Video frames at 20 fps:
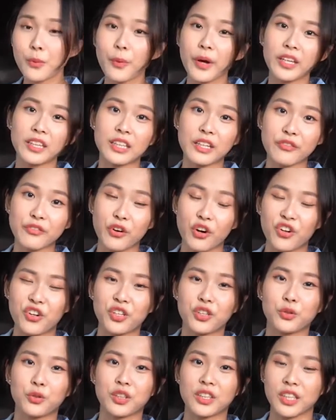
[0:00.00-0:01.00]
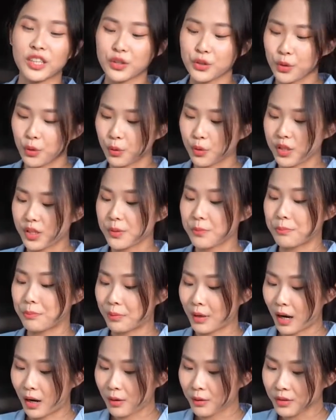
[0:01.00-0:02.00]
waiting for it to turn golden
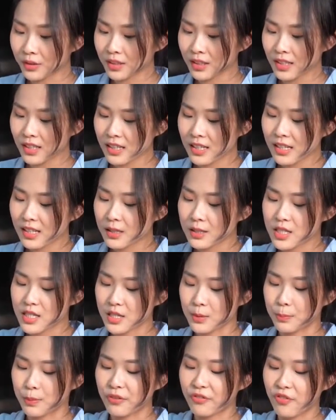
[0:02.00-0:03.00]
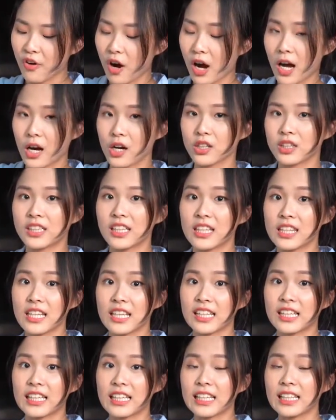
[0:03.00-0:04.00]
brown before I'll turn the
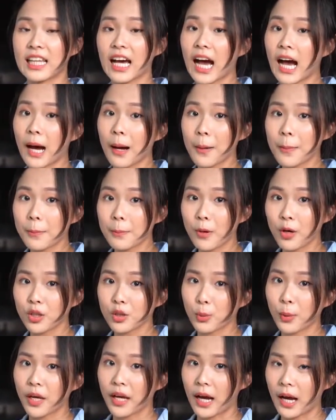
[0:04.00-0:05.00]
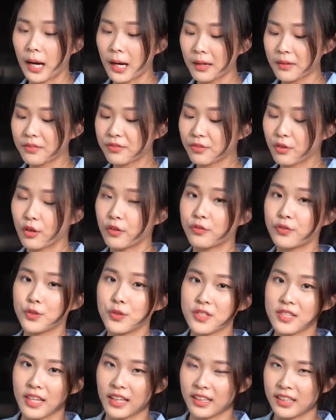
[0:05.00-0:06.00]
heat up, all the way up for a few
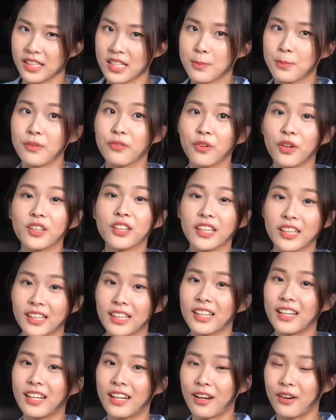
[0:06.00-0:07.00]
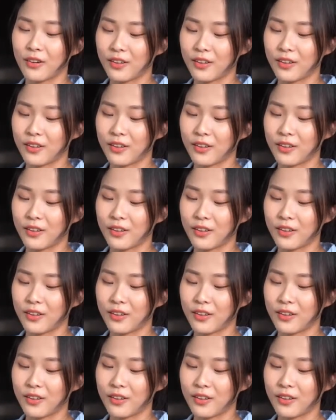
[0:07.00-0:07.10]
seconds before taking it out.